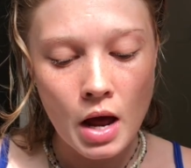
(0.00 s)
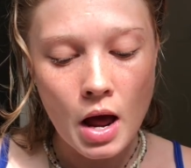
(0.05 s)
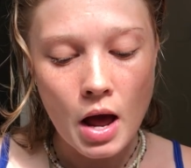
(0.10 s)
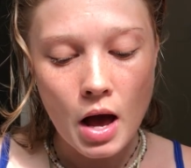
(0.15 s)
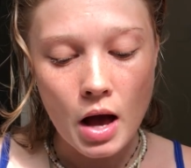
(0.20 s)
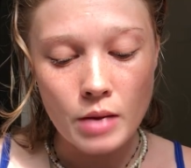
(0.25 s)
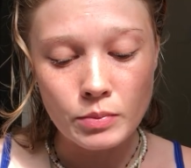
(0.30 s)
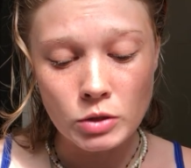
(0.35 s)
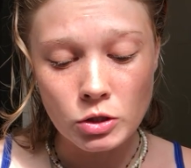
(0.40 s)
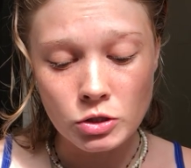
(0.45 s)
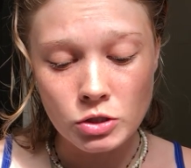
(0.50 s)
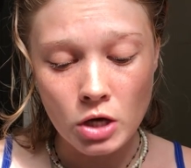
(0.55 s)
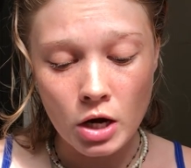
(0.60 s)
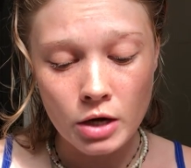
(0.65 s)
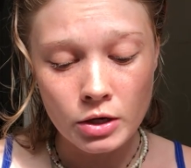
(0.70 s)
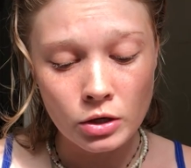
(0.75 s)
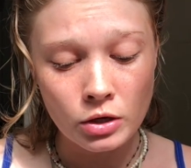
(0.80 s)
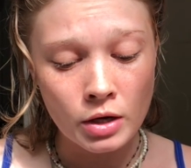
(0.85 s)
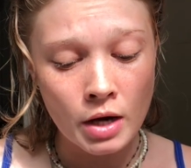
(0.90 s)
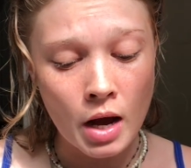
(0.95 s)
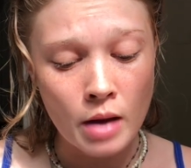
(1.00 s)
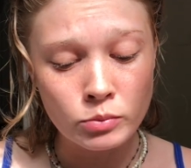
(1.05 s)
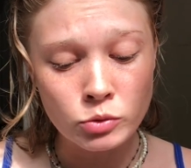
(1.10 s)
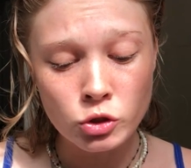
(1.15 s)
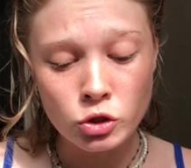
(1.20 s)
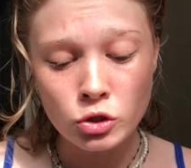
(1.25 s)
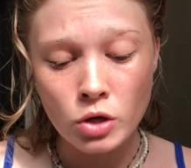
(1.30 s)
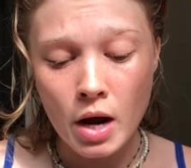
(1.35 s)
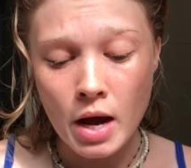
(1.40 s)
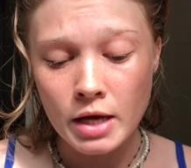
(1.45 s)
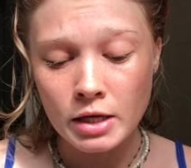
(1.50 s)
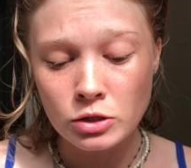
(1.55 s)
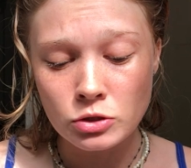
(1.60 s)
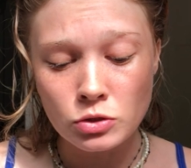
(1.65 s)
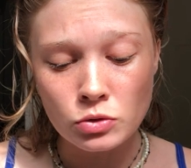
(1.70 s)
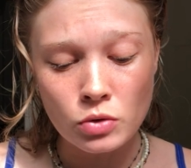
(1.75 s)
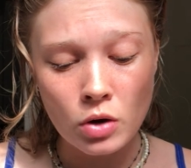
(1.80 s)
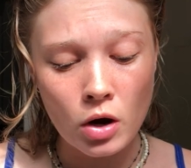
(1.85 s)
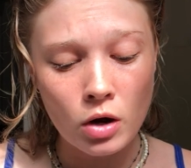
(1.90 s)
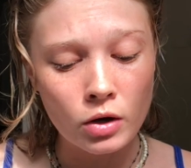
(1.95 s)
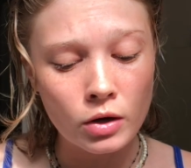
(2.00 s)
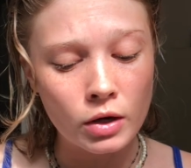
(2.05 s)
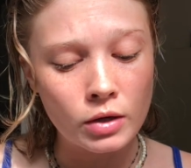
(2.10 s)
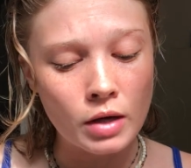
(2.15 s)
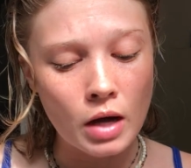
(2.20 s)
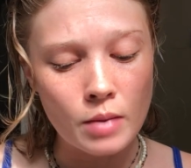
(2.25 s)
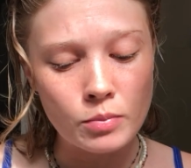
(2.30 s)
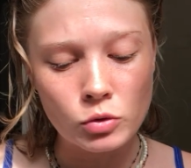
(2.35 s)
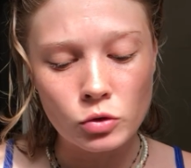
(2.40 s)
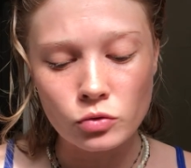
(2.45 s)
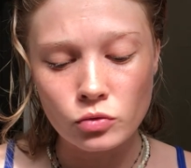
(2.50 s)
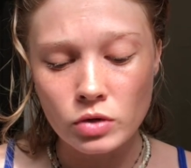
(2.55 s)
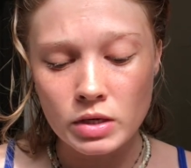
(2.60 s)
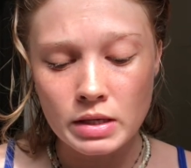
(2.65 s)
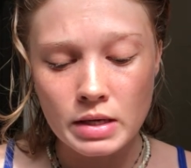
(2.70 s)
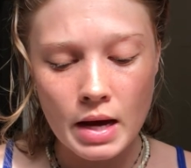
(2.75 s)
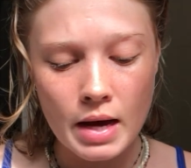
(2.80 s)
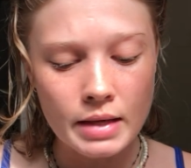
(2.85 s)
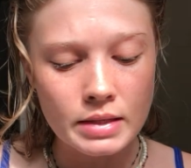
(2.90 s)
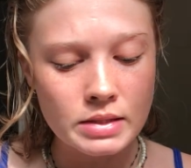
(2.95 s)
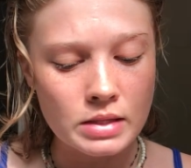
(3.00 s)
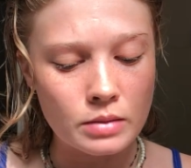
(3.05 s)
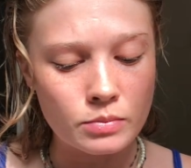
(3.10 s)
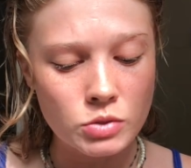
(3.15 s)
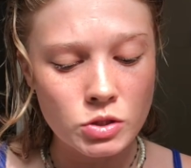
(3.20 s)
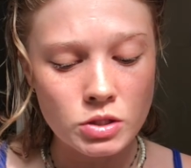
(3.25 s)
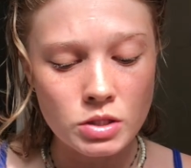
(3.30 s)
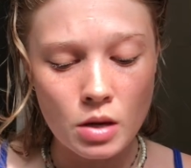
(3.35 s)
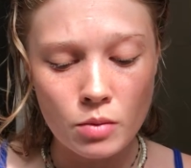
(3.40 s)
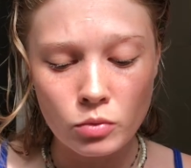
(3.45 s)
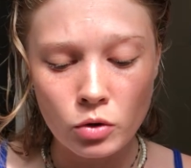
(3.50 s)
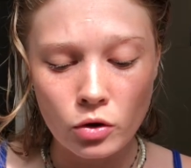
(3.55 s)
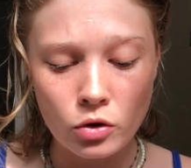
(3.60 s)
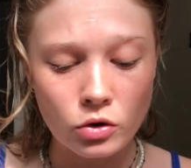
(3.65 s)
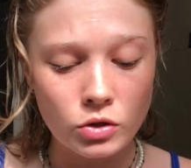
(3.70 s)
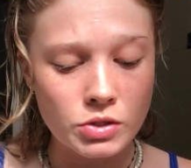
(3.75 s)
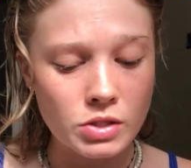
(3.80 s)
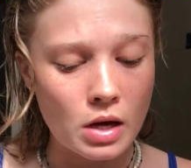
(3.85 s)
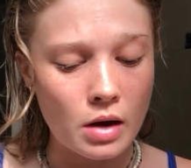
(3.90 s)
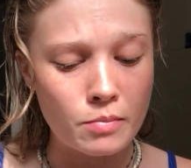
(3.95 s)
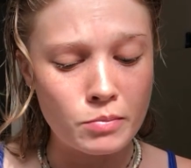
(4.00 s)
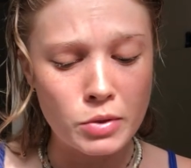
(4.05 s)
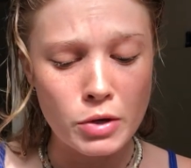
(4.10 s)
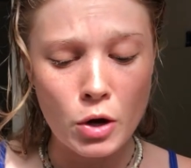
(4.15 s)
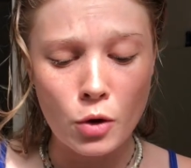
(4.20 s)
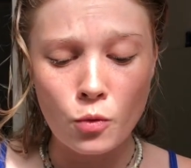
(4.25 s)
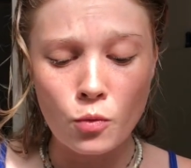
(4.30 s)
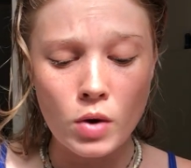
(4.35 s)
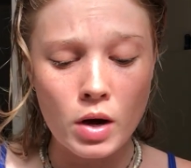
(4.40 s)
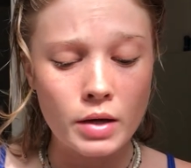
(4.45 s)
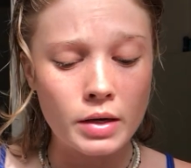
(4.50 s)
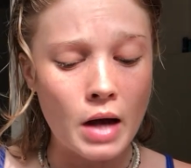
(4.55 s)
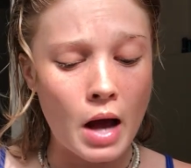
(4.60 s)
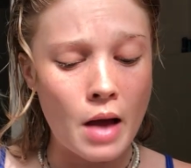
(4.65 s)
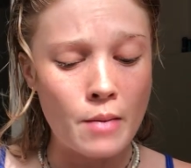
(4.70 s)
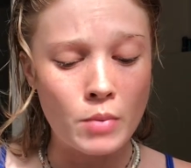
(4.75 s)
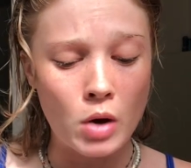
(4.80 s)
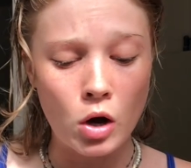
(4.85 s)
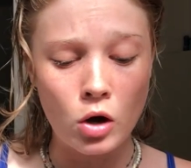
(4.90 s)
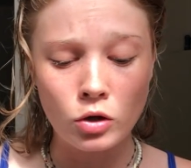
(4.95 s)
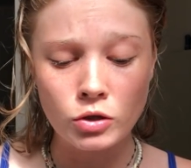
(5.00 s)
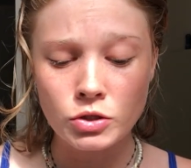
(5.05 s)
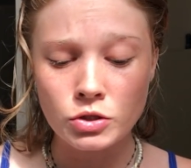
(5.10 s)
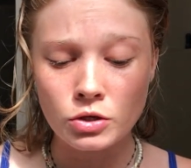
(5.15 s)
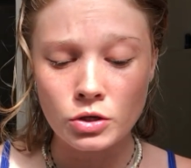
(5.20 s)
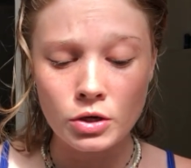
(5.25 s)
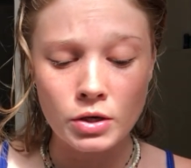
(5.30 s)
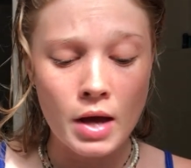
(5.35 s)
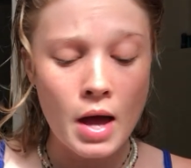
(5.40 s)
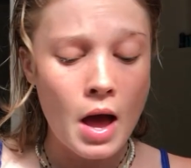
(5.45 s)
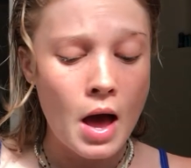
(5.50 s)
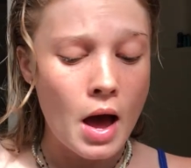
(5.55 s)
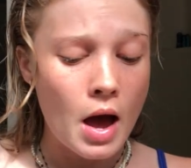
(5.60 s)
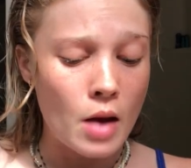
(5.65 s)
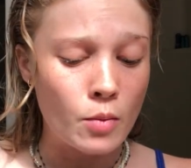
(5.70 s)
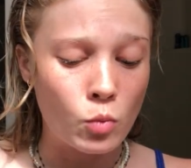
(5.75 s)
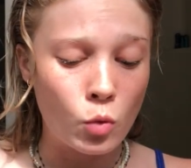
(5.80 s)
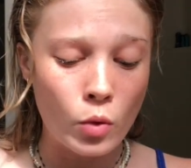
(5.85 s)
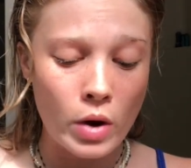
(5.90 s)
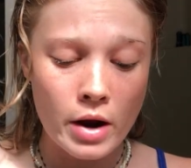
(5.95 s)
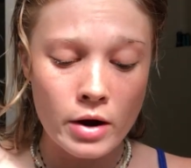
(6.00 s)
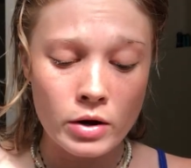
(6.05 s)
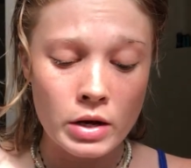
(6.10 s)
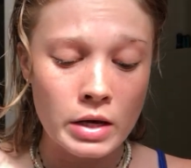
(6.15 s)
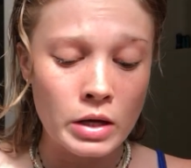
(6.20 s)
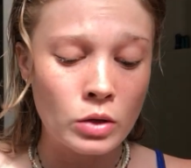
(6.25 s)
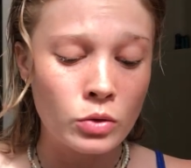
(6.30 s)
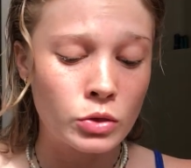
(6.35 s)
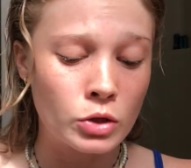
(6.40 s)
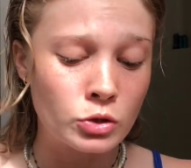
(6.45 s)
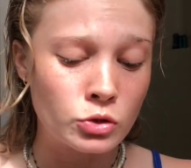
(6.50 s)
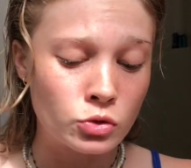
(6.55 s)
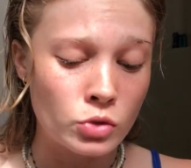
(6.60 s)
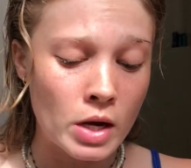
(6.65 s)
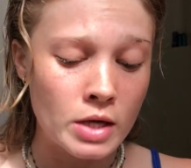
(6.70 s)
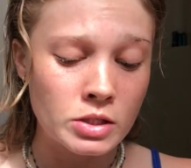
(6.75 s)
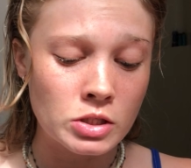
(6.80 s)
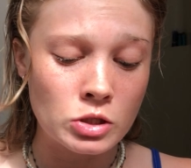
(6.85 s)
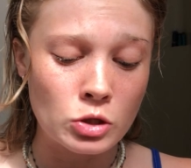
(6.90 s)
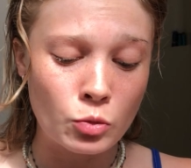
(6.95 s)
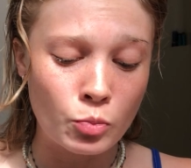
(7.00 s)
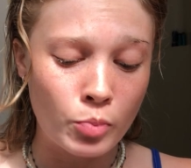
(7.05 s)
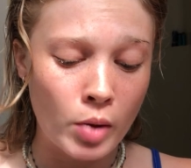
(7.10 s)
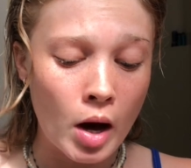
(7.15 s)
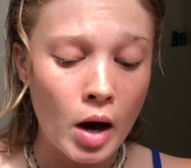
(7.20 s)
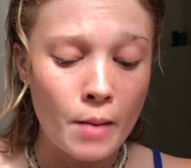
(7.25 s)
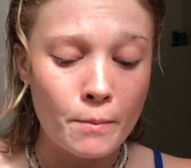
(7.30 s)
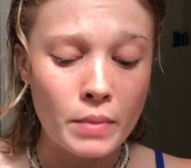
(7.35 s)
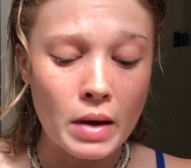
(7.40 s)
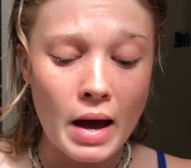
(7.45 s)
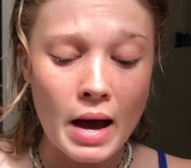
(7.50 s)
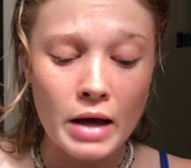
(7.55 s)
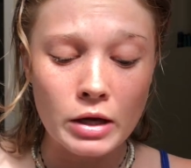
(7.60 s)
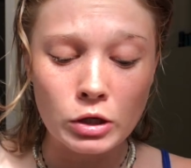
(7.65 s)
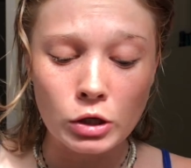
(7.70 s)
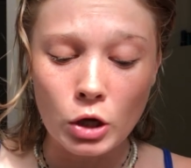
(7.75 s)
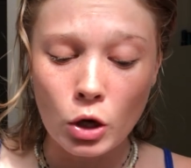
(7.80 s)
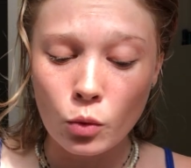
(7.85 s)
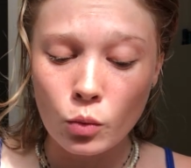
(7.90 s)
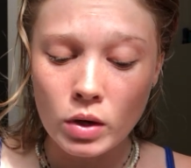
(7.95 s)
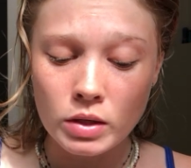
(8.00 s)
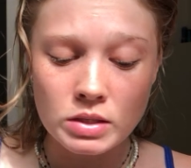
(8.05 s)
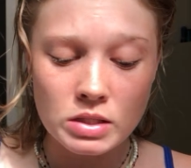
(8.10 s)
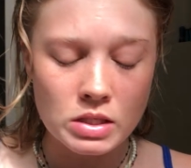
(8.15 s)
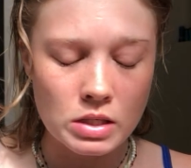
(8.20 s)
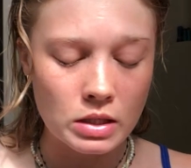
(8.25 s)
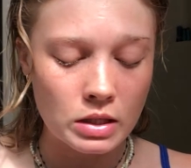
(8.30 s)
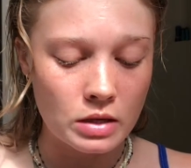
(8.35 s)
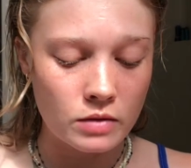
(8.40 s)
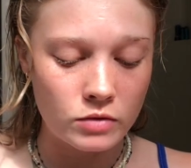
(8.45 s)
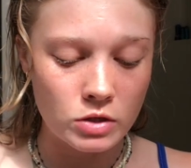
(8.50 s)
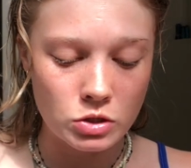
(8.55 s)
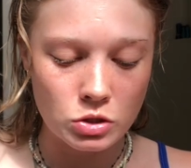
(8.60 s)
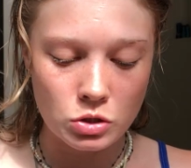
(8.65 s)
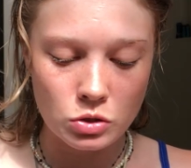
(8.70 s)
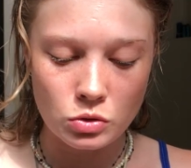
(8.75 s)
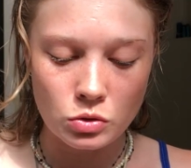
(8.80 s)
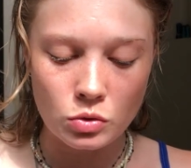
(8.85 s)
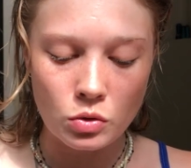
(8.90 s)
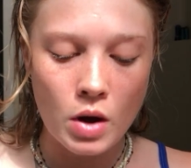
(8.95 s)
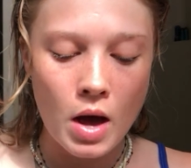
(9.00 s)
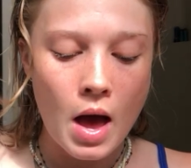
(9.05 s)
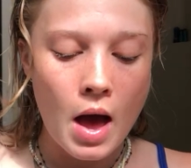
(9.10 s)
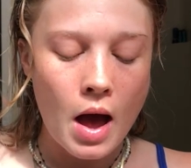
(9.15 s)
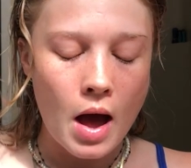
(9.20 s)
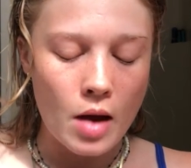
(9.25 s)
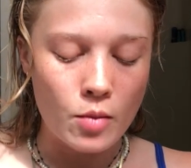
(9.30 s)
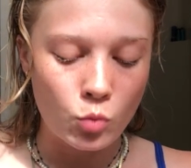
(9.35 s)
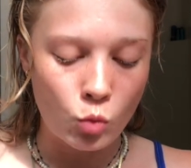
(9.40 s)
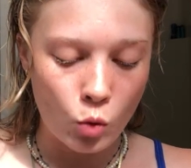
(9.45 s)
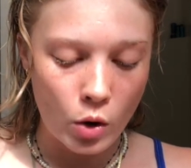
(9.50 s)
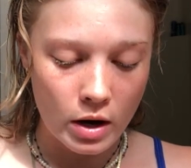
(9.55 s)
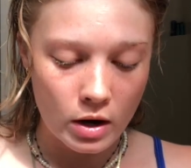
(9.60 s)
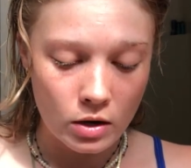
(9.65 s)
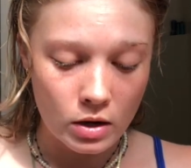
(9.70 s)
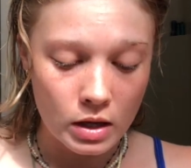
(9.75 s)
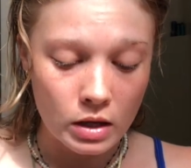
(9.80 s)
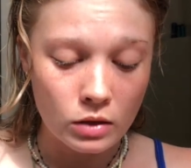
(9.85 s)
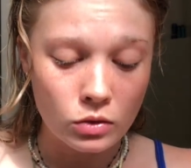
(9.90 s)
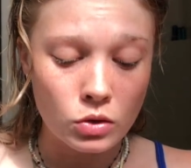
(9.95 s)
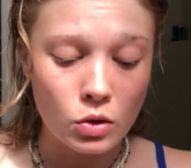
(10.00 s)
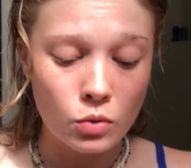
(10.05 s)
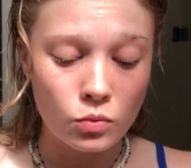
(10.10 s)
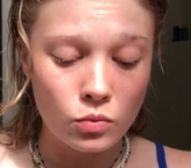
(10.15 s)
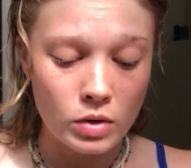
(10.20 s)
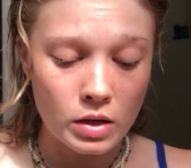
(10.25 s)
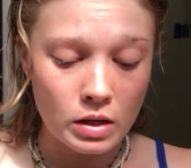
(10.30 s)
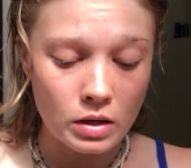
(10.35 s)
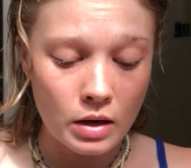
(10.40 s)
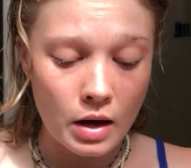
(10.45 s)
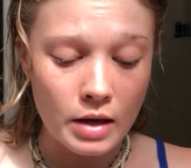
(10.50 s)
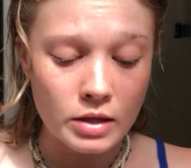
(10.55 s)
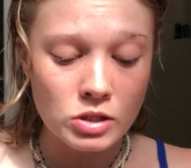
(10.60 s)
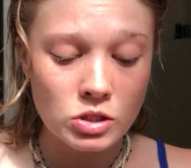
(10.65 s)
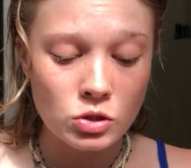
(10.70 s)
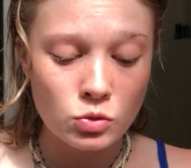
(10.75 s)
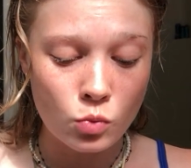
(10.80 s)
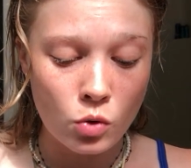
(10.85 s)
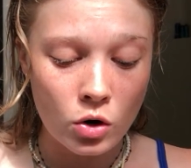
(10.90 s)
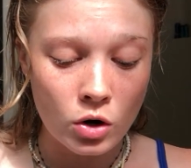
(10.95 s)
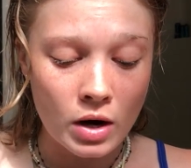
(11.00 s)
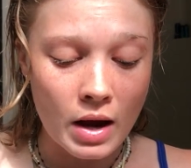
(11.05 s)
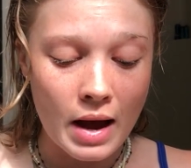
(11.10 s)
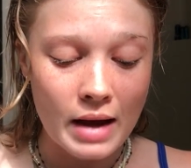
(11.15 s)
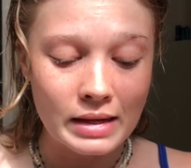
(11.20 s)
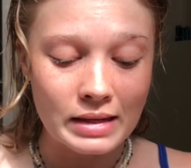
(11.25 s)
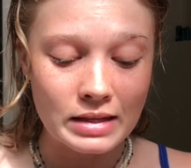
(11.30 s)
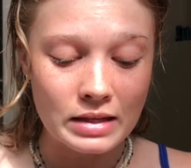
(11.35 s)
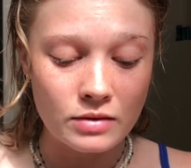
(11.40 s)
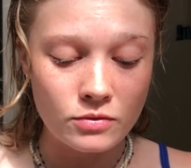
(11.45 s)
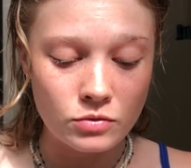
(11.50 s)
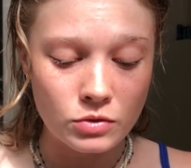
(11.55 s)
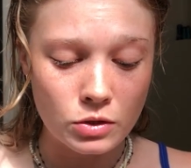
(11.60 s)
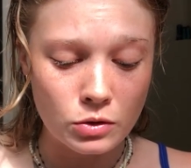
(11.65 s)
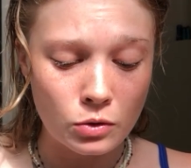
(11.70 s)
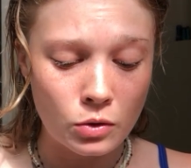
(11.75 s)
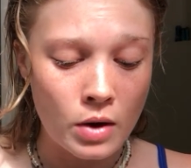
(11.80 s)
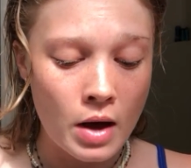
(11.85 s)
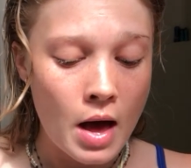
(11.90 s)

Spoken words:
I'm your daughter, I'm trying too hard, I'm green eyes, I'm some girls, I'm no one, I'm altered, I'm wearing the dress you bought but had no one to give it to, I'm wearing the ring I swore I'd give you,